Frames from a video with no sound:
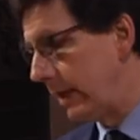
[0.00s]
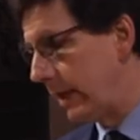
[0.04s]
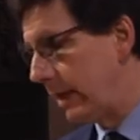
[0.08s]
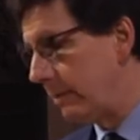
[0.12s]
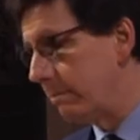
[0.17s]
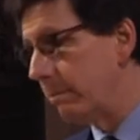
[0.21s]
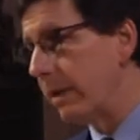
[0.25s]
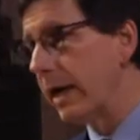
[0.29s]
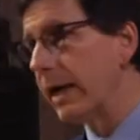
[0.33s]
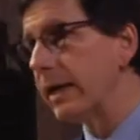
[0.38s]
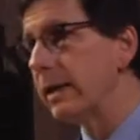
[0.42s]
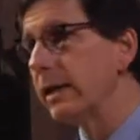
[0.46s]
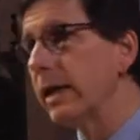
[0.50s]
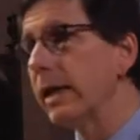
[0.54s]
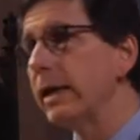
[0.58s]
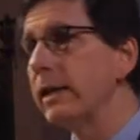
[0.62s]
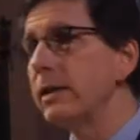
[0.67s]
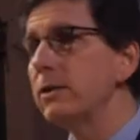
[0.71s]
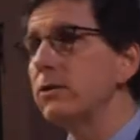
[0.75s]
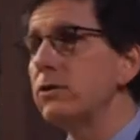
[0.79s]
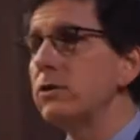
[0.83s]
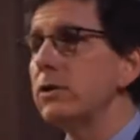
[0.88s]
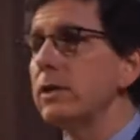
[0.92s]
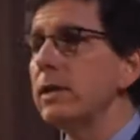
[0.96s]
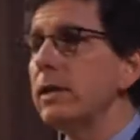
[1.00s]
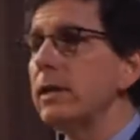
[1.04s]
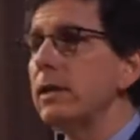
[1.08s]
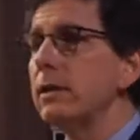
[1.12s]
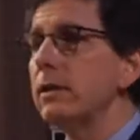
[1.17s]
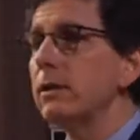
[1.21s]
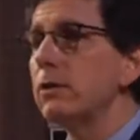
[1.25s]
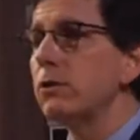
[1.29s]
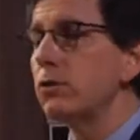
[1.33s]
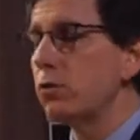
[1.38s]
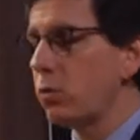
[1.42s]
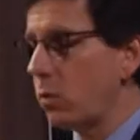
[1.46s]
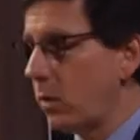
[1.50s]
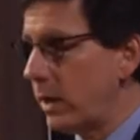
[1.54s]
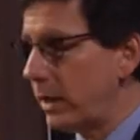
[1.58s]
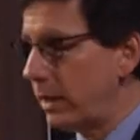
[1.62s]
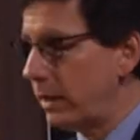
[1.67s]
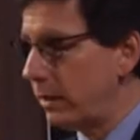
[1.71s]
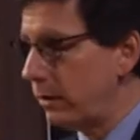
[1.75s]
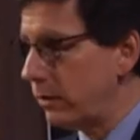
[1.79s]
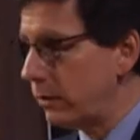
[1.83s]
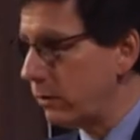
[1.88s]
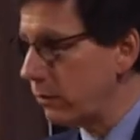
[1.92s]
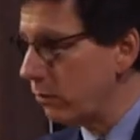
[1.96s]
And by
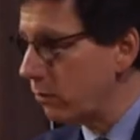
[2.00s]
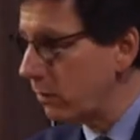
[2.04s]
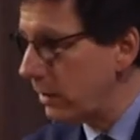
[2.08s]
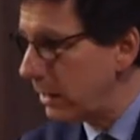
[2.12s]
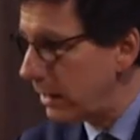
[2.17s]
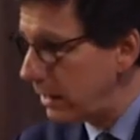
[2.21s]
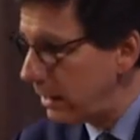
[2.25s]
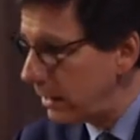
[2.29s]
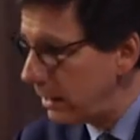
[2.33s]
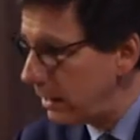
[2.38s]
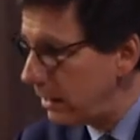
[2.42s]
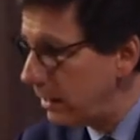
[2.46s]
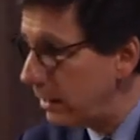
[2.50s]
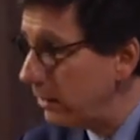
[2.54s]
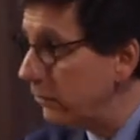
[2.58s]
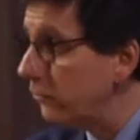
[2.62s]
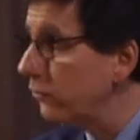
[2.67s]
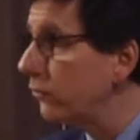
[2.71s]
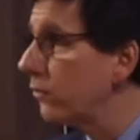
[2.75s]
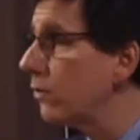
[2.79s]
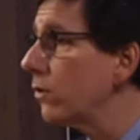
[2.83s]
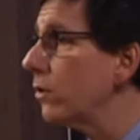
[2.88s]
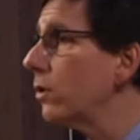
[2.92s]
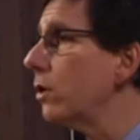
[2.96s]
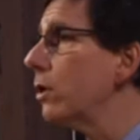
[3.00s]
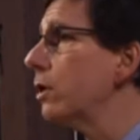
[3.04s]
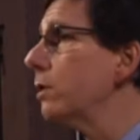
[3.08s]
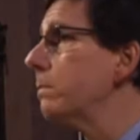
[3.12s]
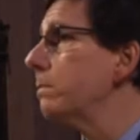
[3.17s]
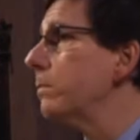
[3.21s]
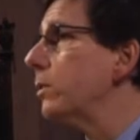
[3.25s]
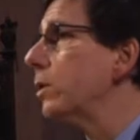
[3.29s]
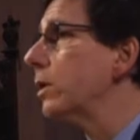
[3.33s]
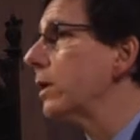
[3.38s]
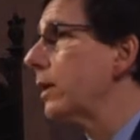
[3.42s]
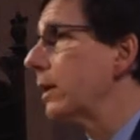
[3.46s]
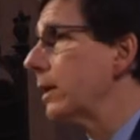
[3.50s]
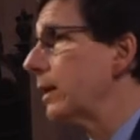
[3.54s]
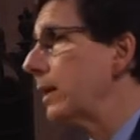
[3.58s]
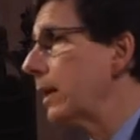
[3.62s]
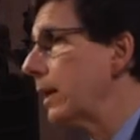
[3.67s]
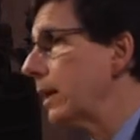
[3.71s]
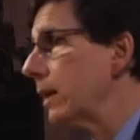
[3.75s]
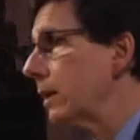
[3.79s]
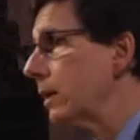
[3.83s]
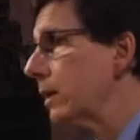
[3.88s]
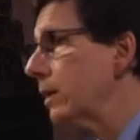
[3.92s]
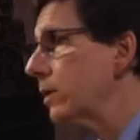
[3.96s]
1923, his third book in
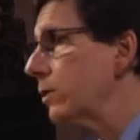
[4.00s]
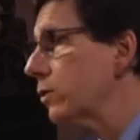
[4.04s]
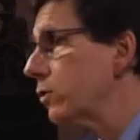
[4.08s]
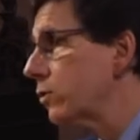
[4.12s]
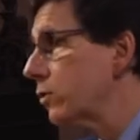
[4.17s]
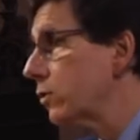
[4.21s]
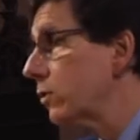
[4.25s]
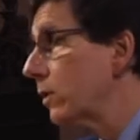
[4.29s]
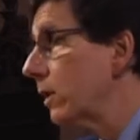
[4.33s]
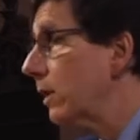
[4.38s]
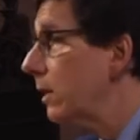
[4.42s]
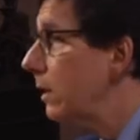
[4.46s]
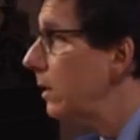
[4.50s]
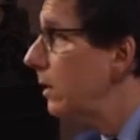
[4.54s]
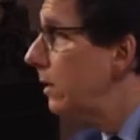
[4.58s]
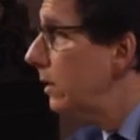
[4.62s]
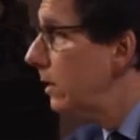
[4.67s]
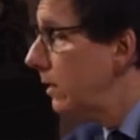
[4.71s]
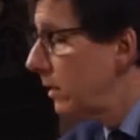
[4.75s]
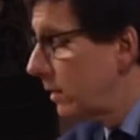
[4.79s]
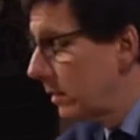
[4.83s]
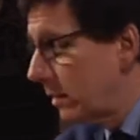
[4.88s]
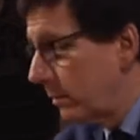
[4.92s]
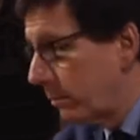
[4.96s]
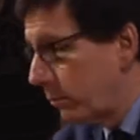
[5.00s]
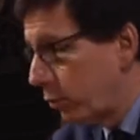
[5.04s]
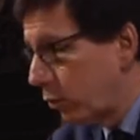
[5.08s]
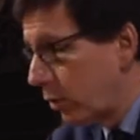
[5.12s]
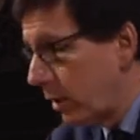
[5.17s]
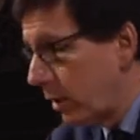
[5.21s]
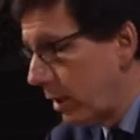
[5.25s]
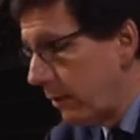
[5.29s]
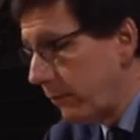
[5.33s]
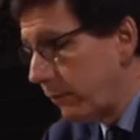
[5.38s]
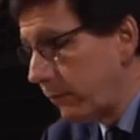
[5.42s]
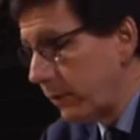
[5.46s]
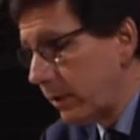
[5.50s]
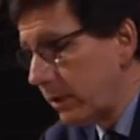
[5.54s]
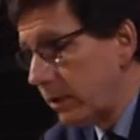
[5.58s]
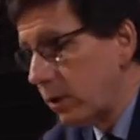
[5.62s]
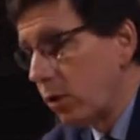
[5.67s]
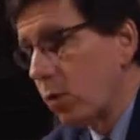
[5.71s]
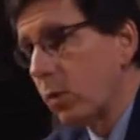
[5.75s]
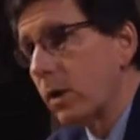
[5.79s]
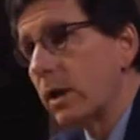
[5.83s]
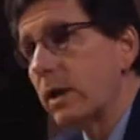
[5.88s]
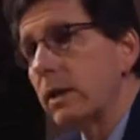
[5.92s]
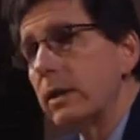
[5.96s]
English, The Prophet,
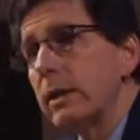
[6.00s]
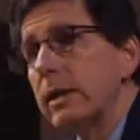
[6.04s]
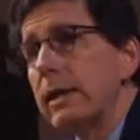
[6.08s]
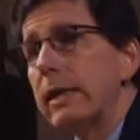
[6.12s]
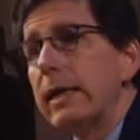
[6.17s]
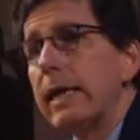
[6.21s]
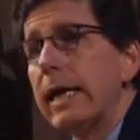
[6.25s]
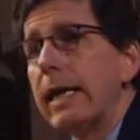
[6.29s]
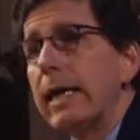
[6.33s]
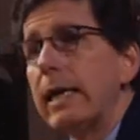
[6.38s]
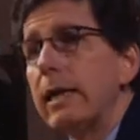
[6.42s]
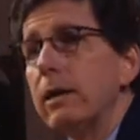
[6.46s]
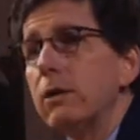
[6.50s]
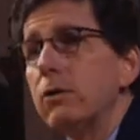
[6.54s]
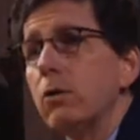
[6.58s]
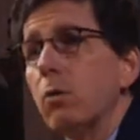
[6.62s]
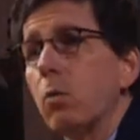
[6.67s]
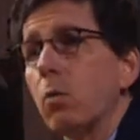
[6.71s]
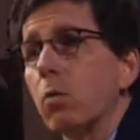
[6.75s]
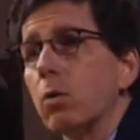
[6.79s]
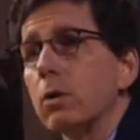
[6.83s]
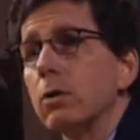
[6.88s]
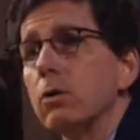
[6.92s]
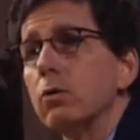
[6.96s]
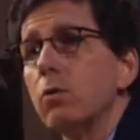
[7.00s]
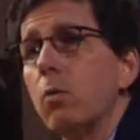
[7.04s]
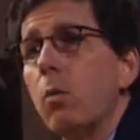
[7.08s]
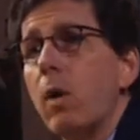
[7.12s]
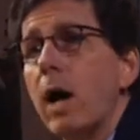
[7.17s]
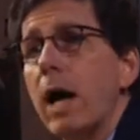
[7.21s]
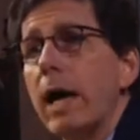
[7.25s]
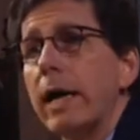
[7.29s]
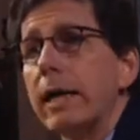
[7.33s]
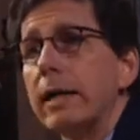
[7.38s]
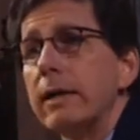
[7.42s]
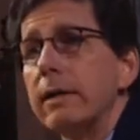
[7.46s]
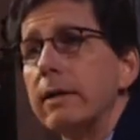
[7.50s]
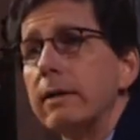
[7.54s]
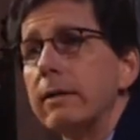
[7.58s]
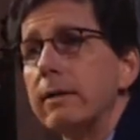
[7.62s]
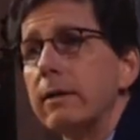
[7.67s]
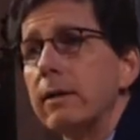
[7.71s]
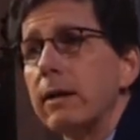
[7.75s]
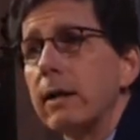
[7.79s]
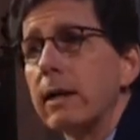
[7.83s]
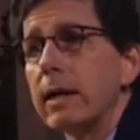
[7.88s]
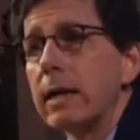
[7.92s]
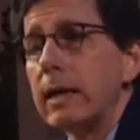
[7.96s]
quickly gained worldwide
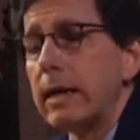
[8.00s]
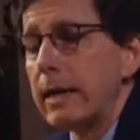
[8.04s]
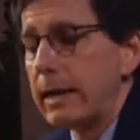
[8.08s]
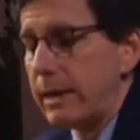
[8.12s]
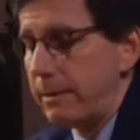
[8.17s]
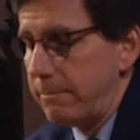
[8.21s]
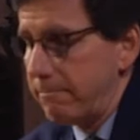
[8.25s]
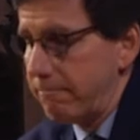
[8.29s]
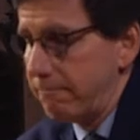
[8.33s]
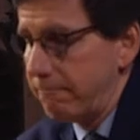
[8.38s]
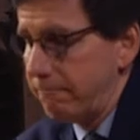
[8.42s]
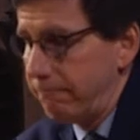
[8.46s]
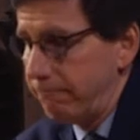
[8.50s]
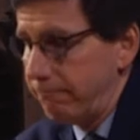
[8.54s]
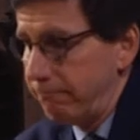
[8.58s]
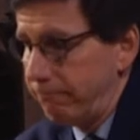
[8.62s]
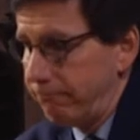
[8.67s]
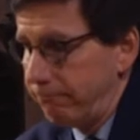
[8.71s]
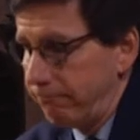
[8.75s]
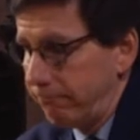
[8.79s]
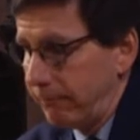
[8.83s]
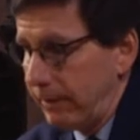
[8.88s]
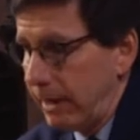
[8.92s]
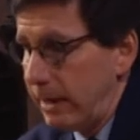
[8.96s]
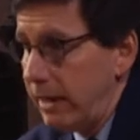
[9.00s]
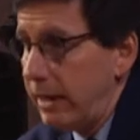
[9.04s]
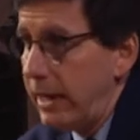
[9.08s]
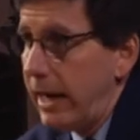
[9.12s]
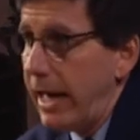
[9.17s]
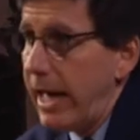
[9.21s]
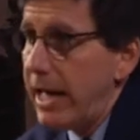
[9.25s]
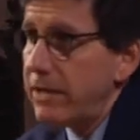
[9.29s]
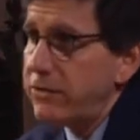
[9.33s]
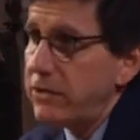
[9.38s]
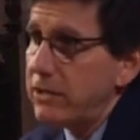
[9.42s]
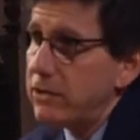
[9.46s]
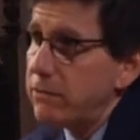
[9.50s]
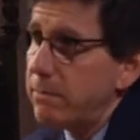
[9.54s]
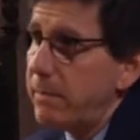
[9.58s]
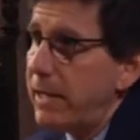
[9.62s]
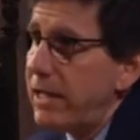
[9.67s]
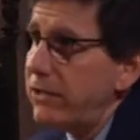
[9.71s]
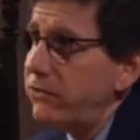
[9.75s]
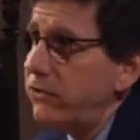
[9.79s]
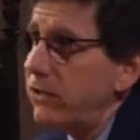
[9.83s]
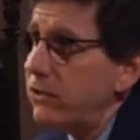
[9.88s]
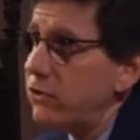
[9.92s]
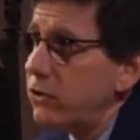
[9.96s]
Claim, as his
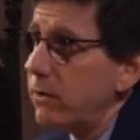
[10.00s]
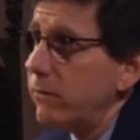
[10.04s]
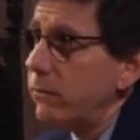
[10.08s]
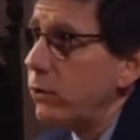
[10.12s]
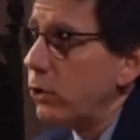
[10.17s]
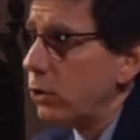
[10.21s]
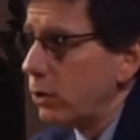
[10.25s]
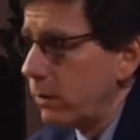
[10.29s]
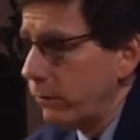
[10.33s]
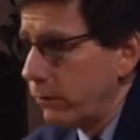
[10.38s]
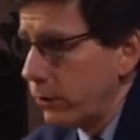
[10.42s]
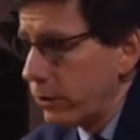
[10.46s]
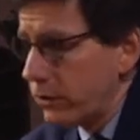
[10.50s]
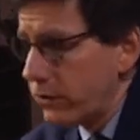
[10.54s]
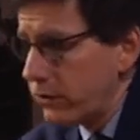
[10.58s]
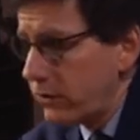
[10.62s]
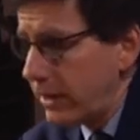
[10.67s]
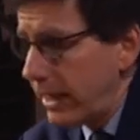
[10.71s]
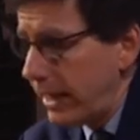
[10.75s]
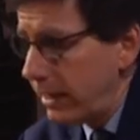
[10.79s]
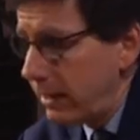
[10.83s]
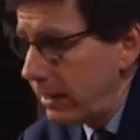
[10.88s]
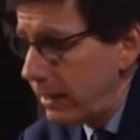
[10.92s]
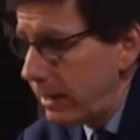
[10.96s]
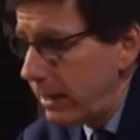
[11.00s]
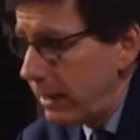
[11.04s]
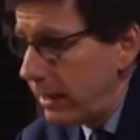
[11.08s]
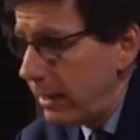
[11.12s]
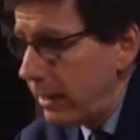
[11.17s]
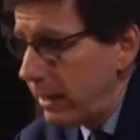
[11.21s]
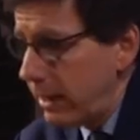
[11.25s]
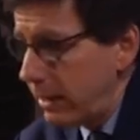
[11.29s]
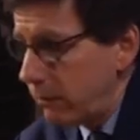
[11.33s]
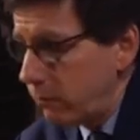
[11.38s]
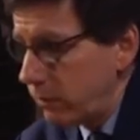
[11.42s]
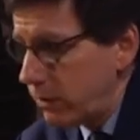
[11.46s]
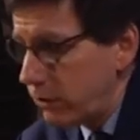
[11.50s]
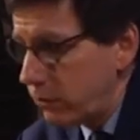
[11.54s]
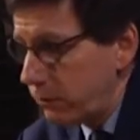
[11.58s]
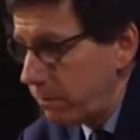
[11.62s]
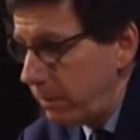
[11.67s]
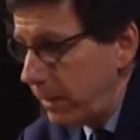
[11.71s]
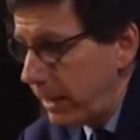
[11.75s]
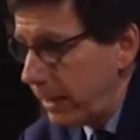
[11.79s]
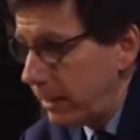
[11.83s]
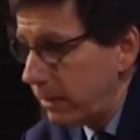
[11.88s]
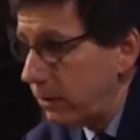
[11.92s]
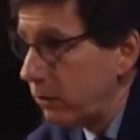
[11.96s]
message of universality and
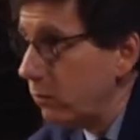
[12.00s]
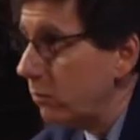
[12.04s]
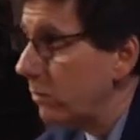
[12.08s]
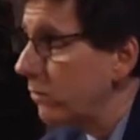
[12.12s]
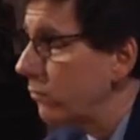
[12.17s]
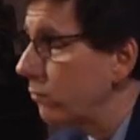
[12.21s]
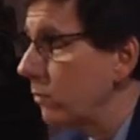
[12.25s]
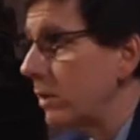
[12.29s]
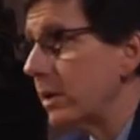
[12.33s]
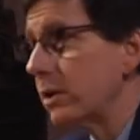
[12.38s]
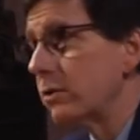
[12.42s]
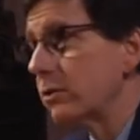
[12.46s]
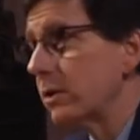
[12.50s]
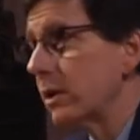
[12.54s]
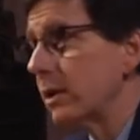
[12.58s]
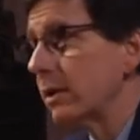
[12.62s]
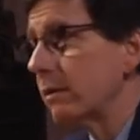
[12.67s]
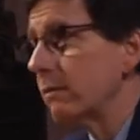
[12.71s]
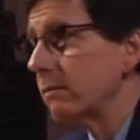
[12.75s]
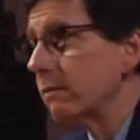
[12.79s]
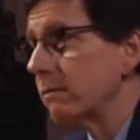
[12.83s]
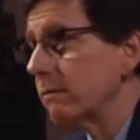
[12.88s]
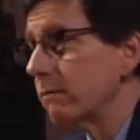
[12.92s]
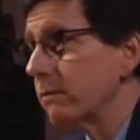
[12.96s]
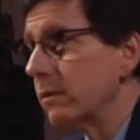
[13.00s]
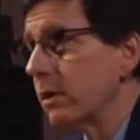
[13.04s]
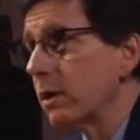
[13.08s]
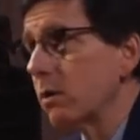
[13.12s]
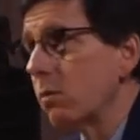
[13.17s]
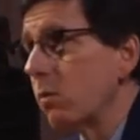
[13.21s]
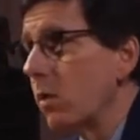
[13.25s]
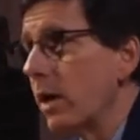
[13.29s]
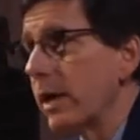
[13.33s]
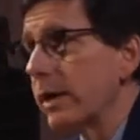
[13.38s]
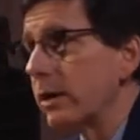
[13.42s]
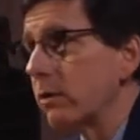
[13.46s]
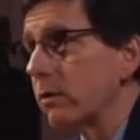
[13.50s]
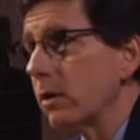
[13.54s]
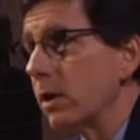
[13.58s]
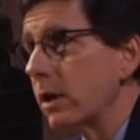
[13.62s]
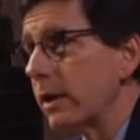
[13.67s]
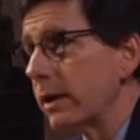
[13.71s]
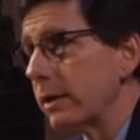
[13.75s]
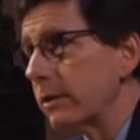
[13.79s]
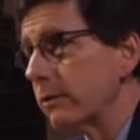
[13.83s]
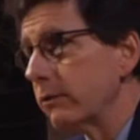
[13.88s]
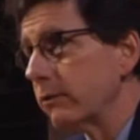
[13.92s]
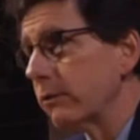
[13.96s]
respect was reaching far wider
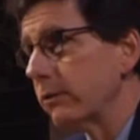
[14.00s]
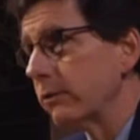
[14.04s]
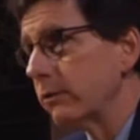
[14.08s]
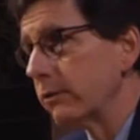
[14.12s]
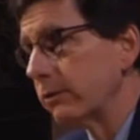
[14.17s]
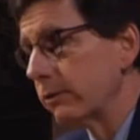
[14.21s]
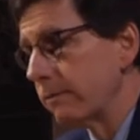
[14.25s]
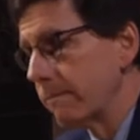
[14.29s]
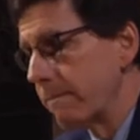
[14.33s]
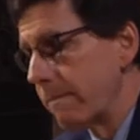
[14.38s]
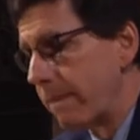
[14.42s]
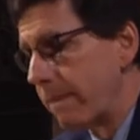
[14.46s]
audiences.